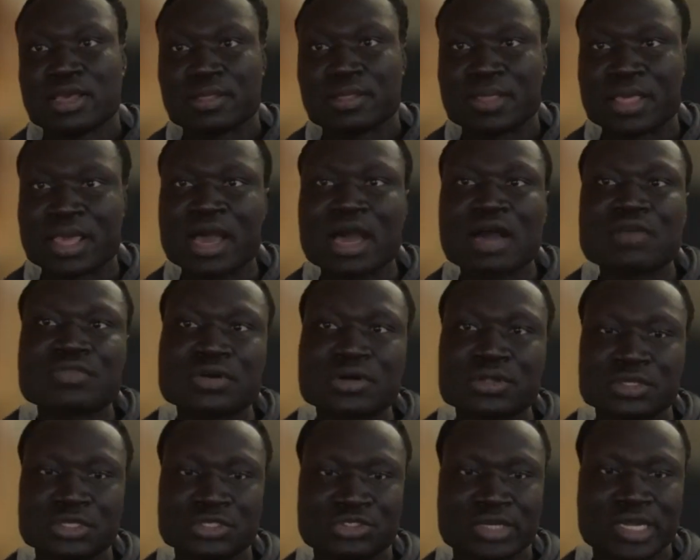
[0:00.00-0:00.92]
They have
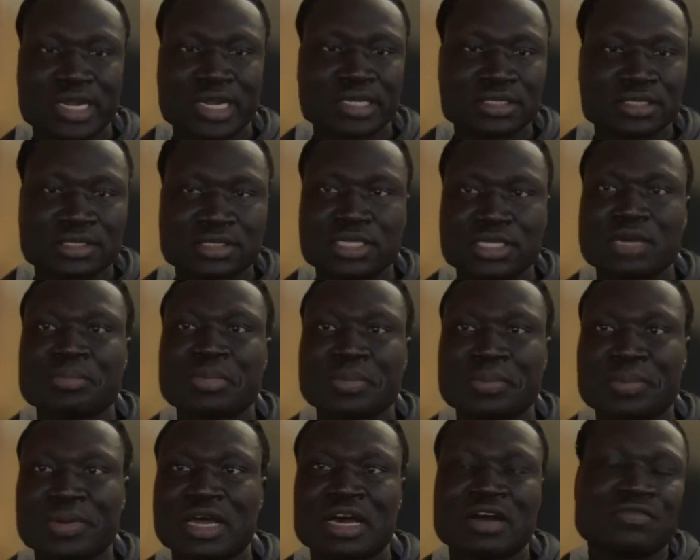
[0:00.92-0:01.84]
all these challenges. Young
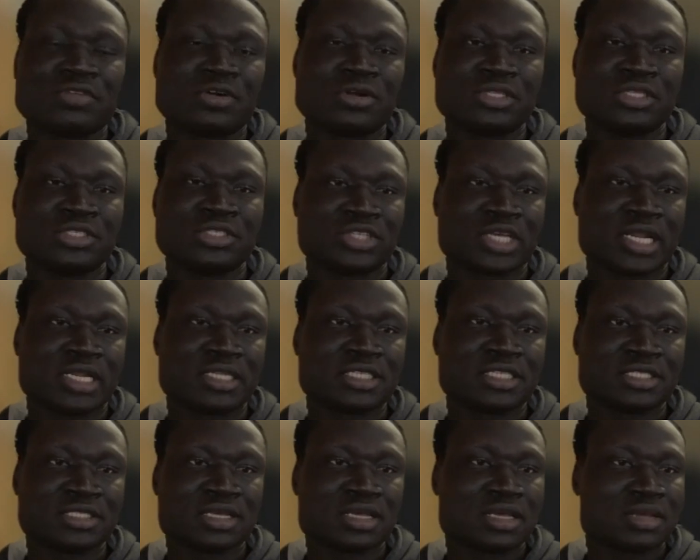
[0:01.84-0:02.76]
people have all these
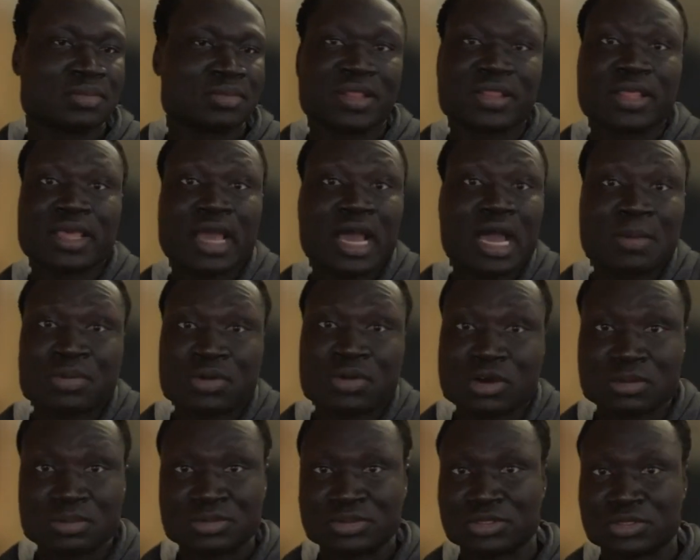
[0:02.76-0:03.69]
challenges, but they have
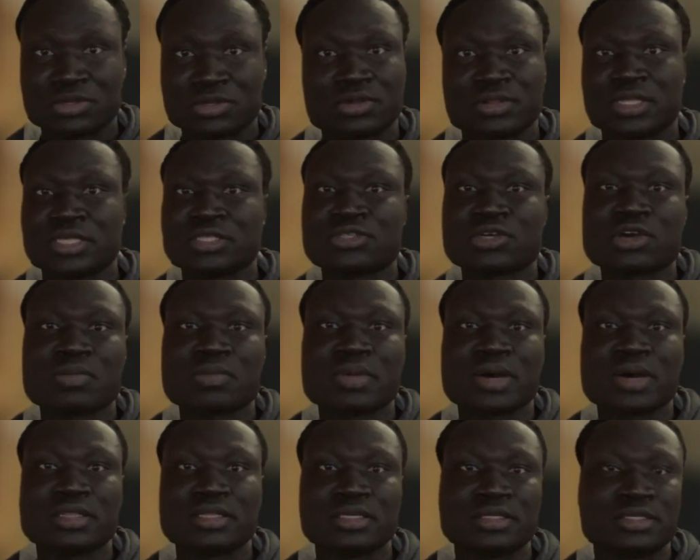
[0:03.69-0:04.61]
hopes. You know, they talk
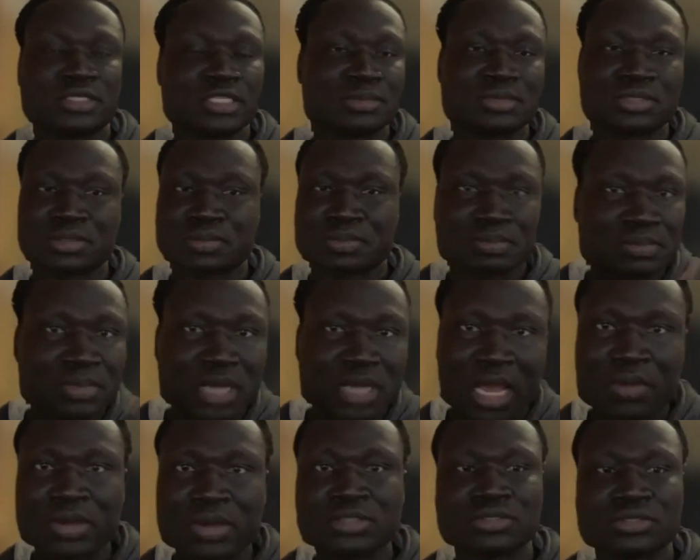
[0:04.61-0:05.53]
about their dreams of,
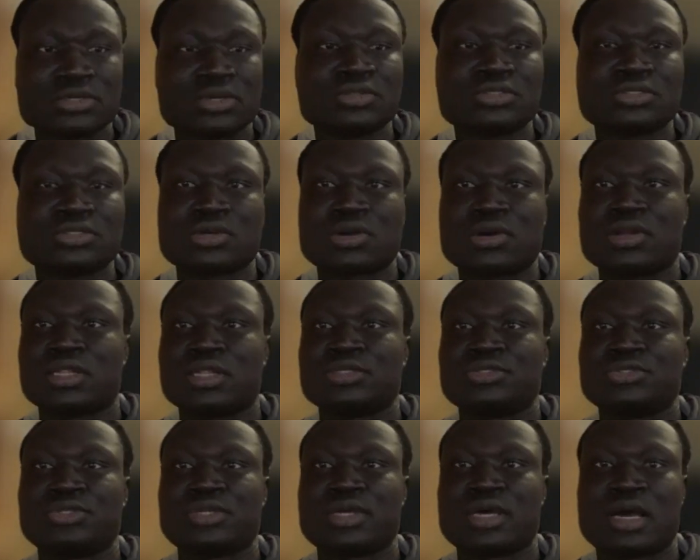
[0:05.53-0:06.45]
I want to go to
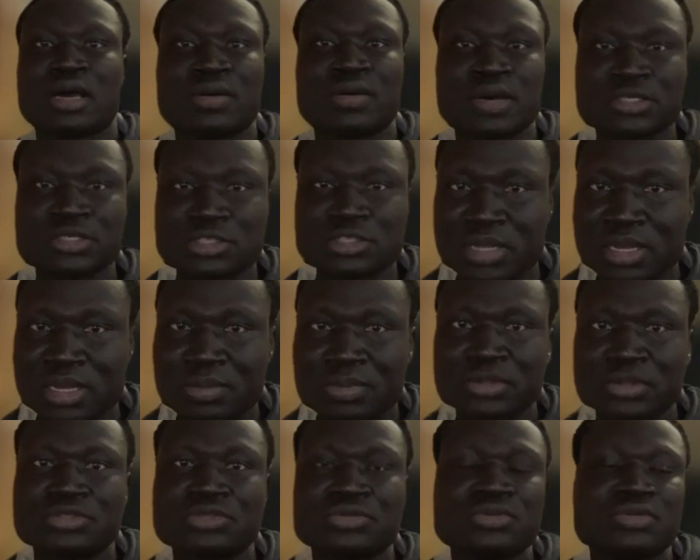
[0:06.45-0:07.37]
college. You know, I want to be
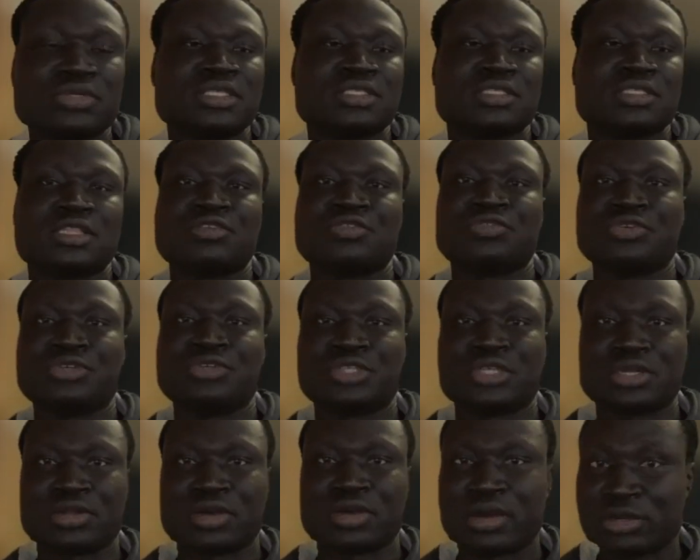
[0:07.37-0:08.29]
able to do this in the
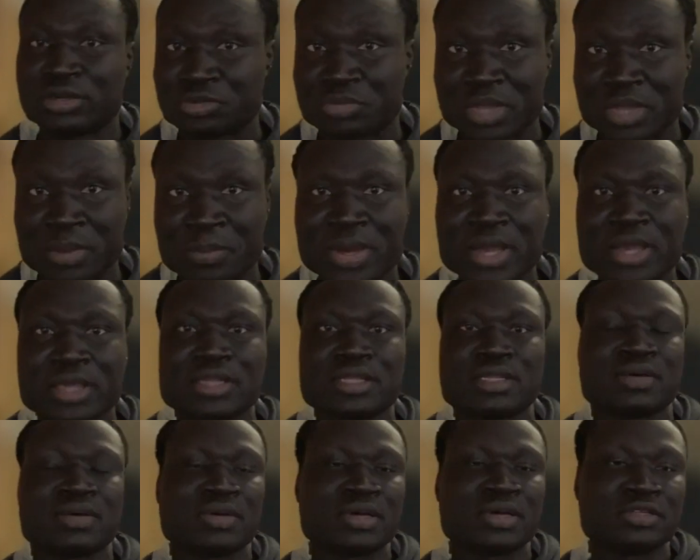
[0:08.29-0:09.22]
future. You know, I want to be a
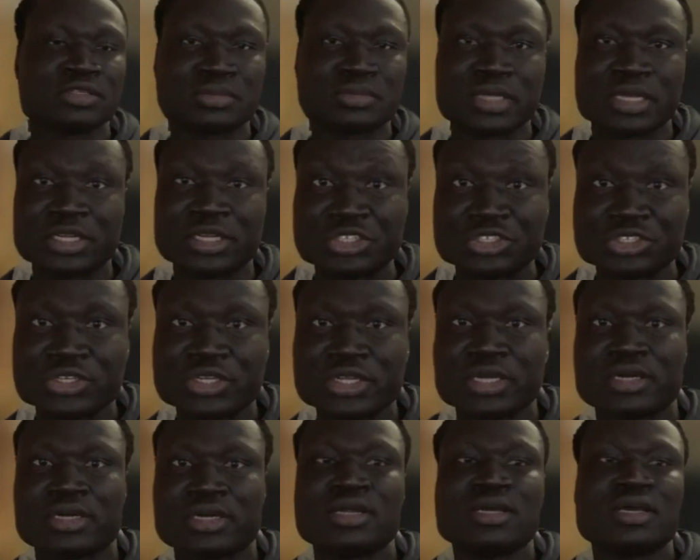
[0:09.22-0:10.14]
pilot. I want to be an
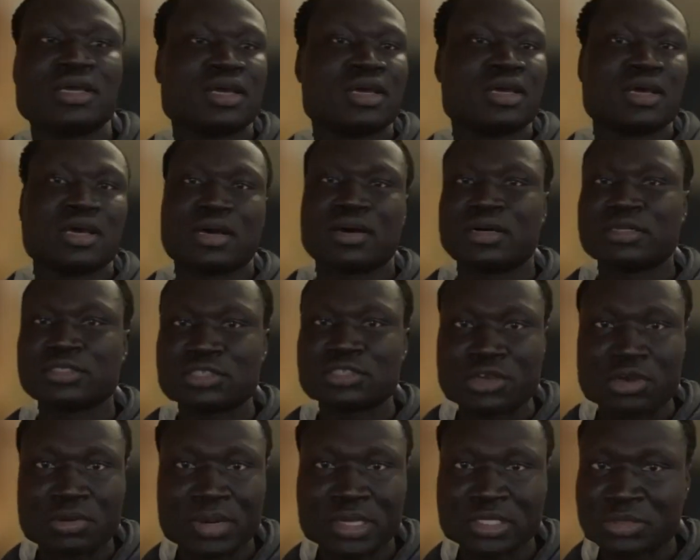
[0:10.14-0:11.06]
engineer. I want to
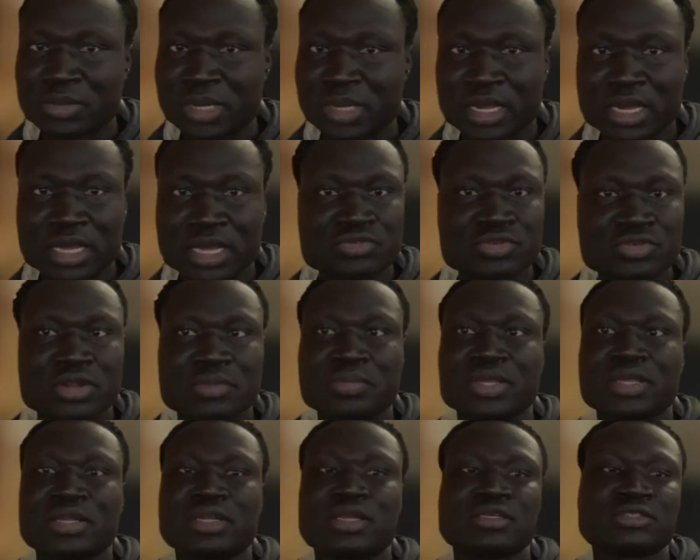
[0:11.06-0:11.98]
go back to my country and
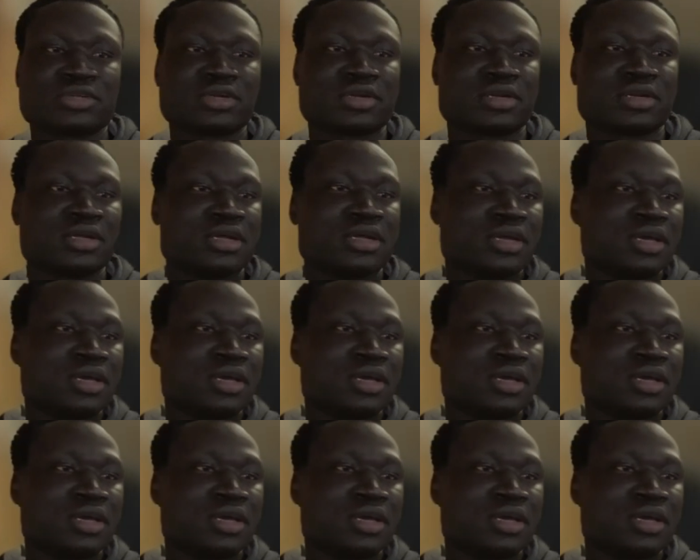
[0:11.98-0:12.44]
be a doctor.